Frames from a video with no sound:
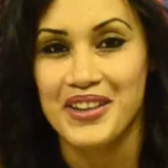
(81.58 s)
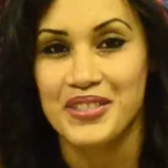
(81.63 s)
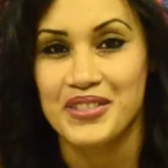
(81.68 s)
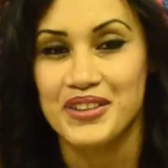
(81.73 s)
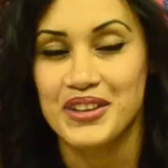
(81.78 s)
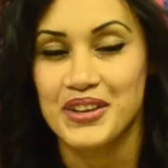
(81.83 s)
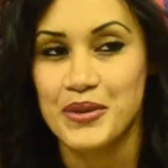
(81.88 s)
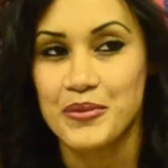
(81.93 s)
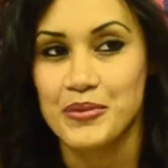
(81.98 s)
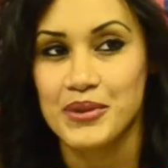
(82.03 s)
of
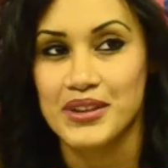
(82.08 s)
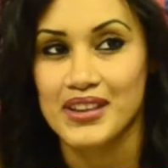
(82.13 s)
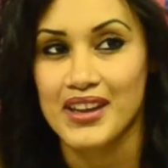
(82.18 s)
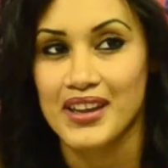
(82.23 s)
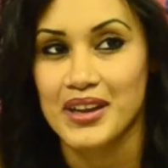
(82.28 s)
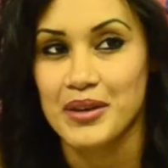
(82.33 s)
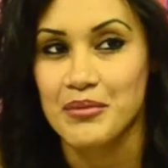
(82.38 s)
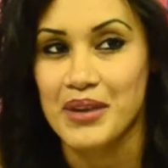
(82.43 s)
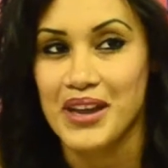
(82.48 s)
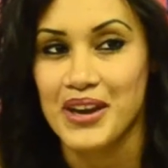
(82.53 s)
thing with like
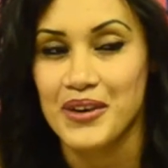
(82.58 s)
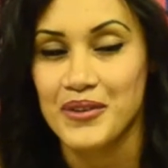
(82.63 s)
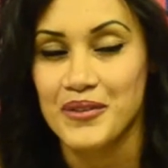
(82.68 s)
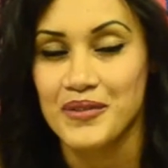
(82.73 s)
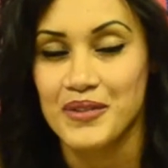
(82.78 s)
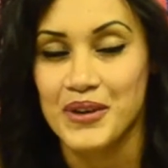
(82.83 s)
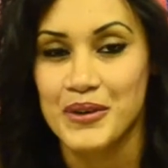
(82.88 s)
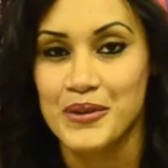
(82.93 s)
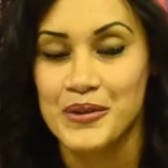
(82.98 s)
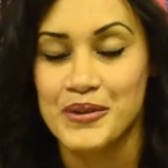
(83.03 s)
a
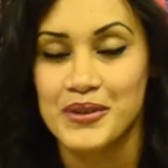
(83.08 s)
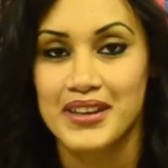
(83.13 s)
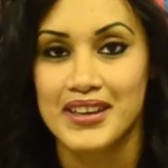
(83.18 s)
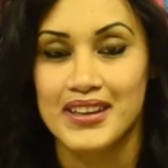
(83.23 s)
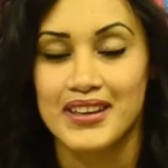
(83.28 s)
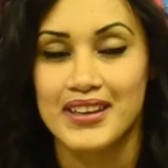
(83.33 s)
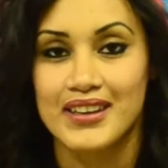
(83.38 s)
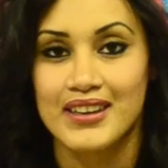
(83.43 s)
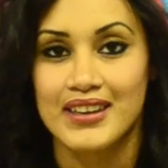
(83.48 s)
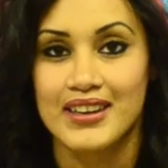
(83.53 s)
microphone,
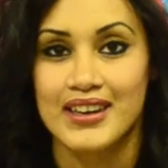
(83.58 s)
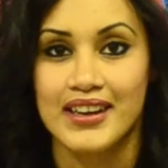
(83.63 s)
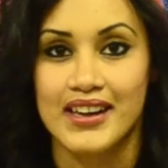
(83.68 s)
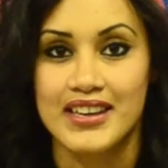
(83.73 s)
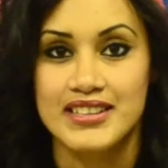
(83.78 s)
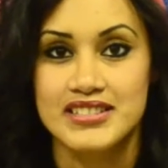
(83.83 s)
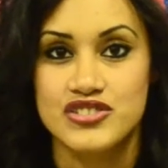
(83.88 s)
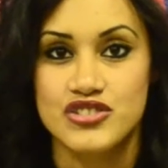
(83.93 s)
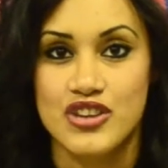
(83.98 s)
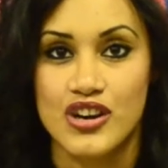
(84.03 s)
and I
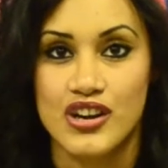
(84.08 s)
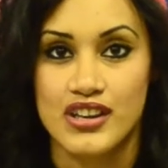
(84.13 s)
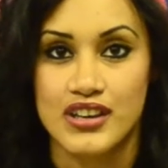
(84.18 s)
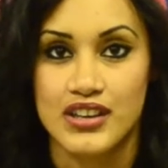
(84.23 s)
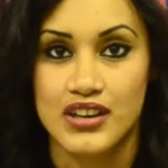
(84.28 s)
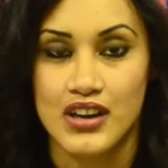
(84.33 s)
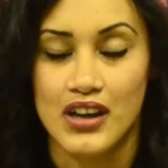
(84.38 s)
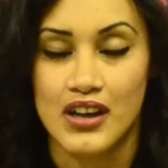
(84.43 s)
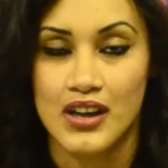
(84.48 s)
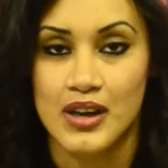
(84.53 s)

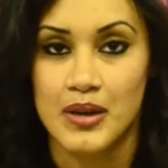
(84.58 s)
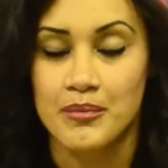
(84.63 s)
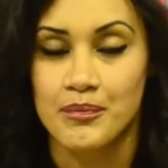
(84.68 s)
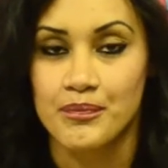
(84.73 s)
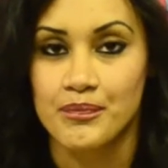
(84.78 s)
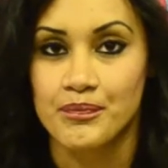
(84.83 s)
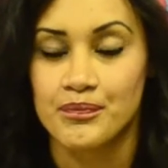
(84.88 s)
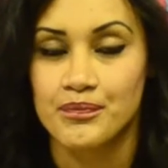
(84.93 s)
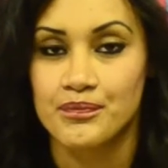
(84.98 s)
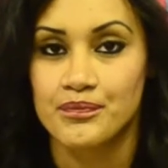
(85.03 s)
started
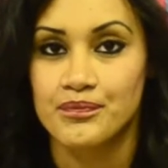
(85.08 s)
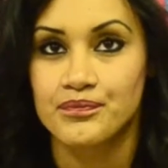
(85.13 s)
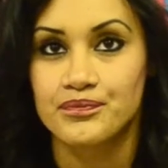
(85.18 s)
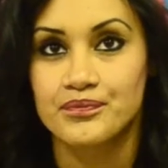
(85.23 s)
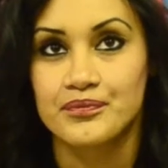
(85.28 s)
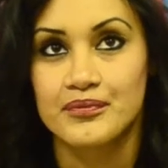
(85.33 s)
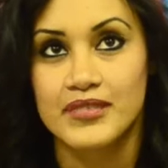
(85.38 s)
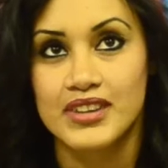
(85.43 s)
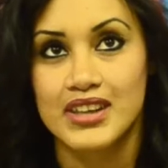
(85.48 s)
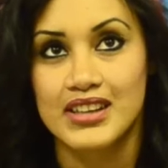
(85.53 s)

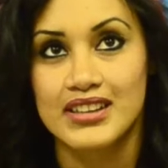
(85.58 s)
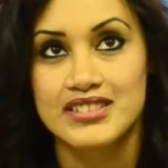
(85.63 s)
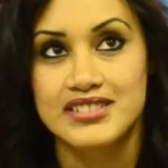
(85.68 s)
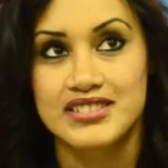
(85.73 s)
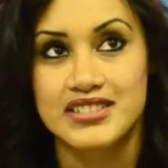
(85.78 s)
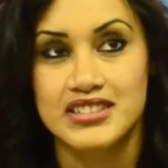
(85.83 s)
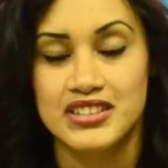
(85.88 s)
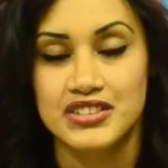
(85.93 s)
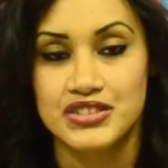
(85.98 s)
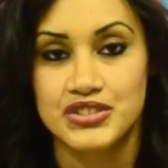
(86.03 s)

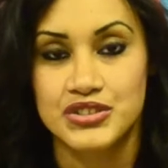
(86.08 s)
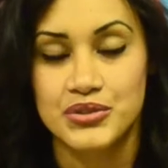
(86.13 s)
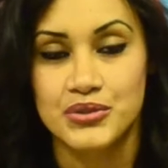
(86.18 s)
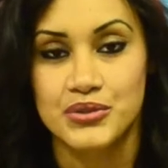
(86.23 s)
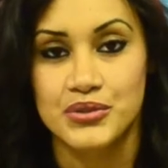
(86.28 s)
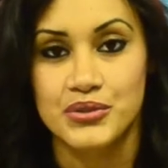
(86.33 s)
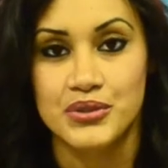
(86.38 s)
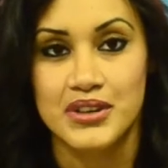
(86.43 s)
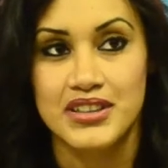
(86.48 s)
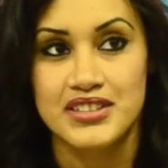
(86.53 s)
listening
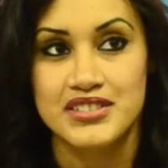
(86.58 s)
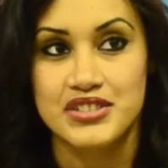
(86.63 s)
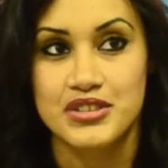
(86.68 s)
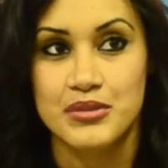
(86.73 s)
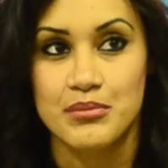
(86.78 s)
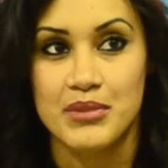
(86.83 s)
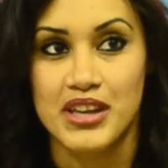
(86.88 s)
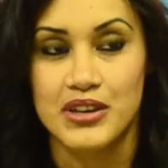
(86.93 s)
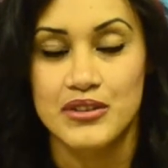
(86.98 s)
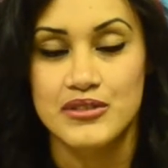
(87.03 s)
to
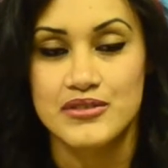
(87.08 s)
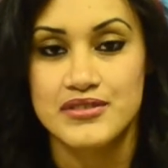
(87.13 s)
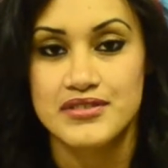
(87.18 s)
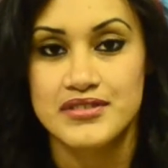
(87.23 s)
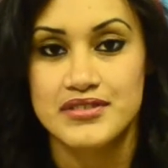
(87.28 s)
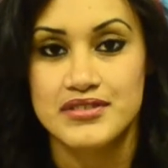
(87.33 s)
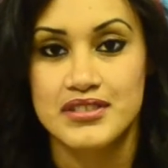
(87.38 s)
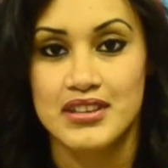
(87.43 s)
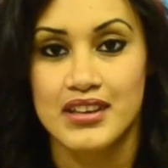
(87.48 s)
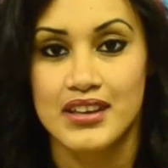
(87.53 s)

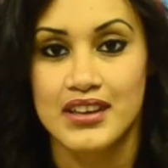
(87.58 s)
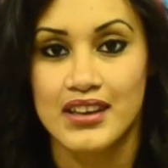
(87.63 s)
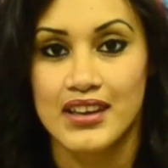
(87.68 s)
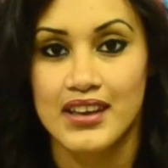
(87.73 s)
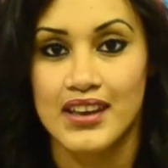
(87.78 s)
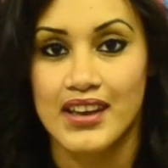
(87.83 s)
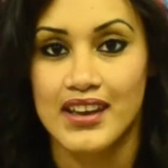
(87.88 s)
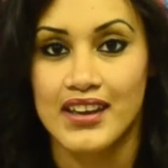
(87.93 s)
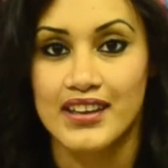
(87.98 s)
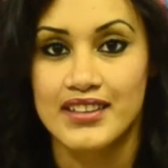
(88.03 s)
instrumentals
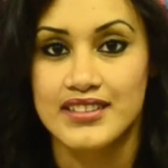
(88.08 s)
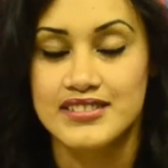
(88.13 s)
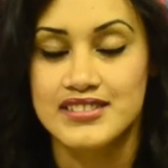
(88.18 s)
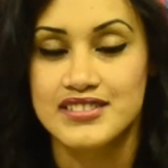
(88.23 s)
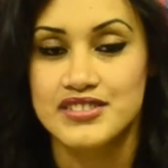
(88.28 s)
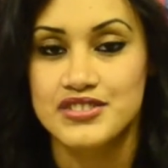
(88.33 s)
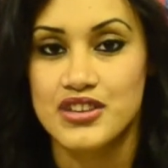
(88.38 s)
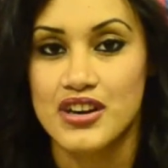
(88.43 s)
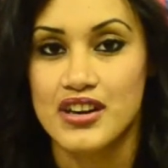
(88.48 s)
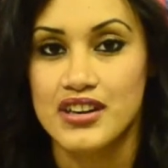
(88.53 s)
and
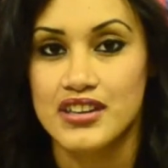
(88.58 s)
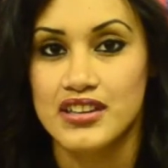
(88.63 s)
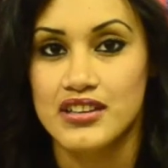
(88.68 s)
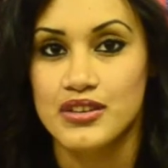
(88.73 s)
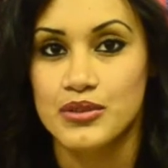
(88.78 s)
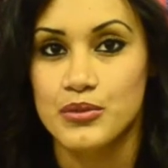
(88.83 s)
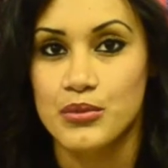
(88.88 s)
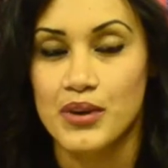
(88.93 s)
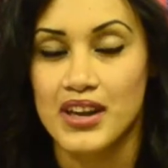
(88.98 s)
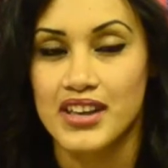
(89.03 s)
started
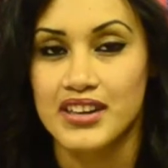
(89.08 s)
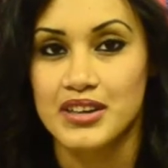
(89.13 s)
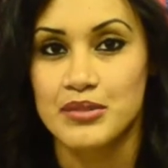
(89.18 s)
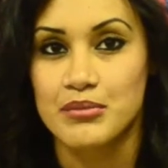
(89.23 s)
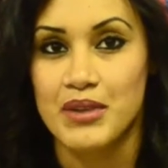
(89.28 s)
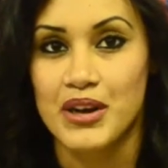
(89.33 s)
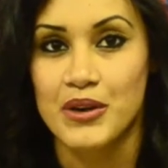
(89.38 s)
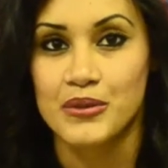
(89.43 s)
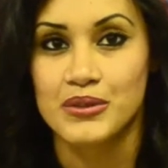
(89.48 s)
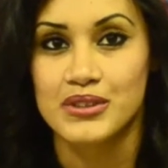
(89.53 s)
writing my
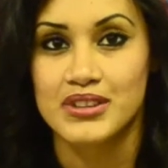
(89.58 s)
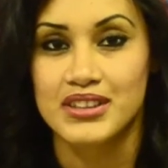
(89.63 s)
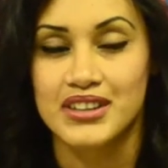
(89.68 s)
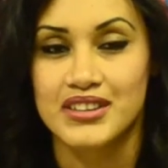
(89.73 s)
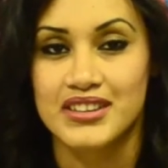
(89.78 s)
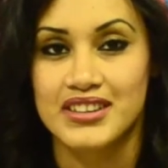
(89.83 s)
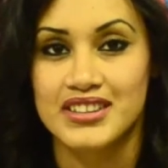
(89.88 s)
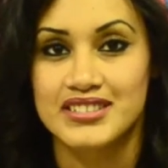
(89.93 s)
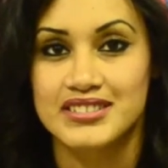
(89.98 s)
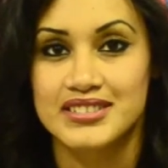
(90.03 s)
own
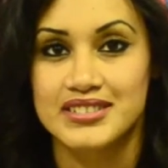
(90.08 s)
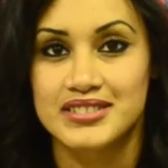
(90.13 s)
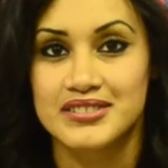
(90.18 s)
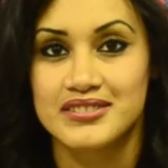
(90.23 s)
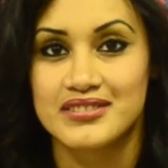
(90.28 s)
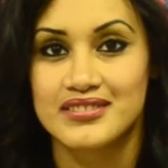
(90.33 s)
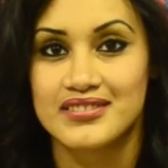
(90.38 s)
lyrics,